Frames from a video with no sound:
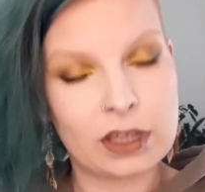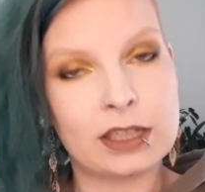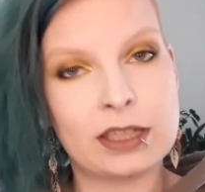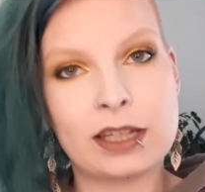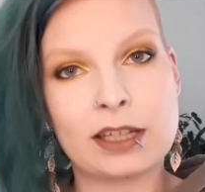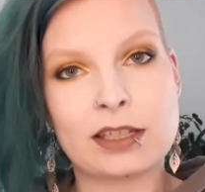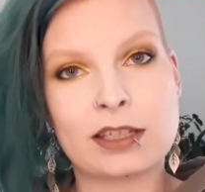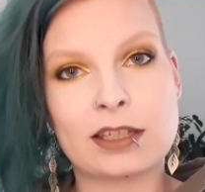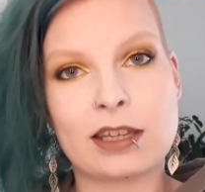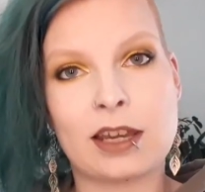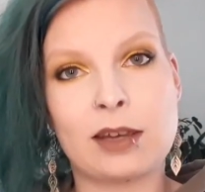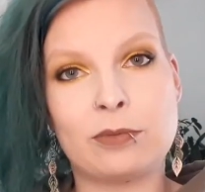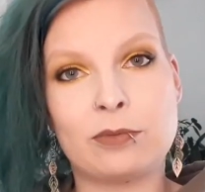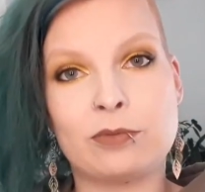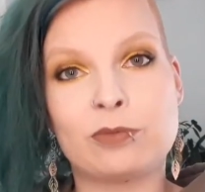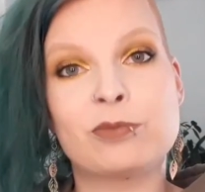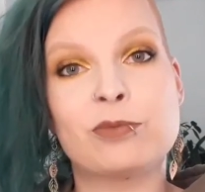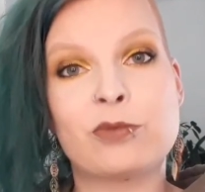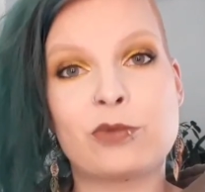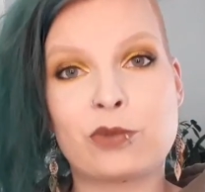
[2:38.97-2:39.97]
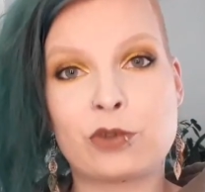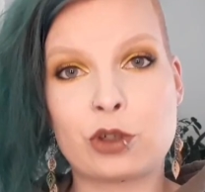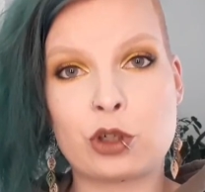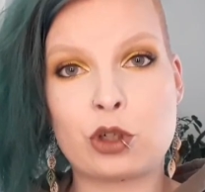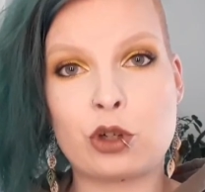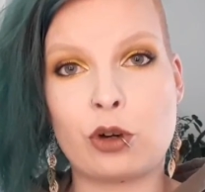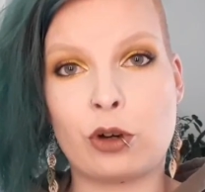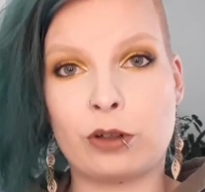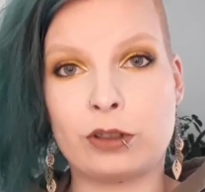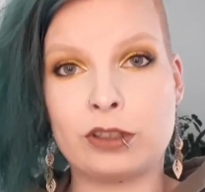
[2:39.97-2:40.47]
next time, for
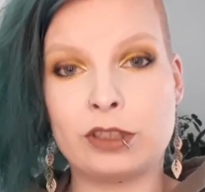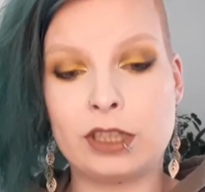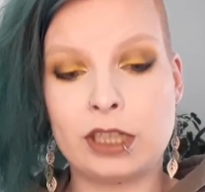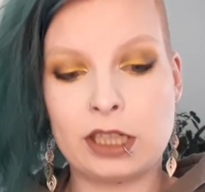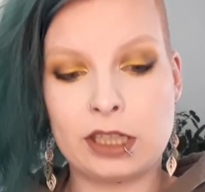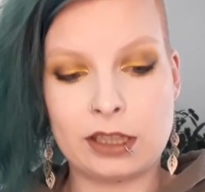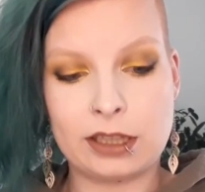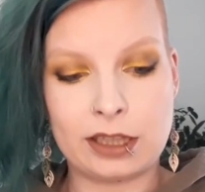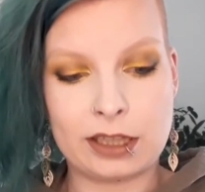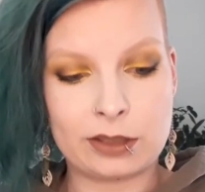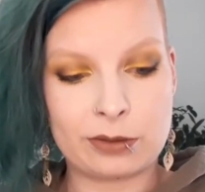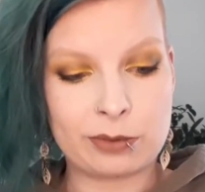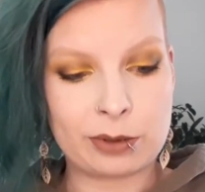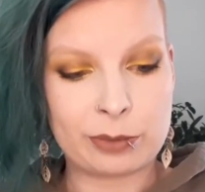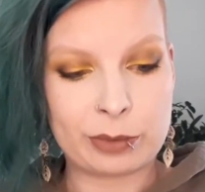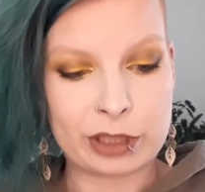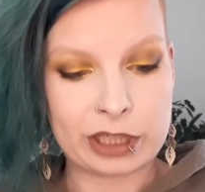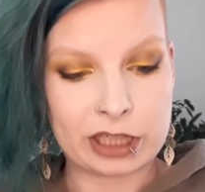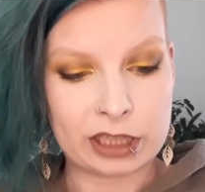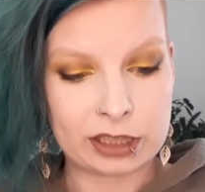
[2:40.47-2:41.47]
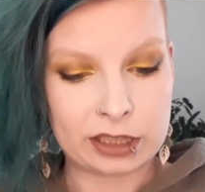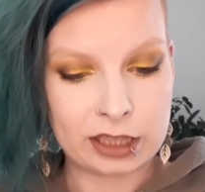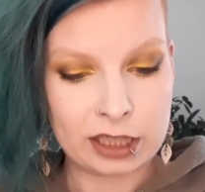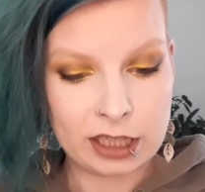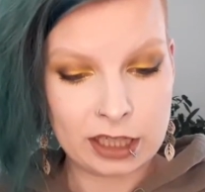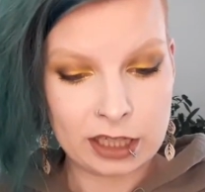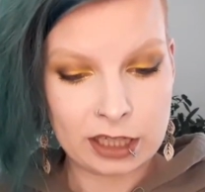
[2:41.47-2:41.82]
sure, this will be done.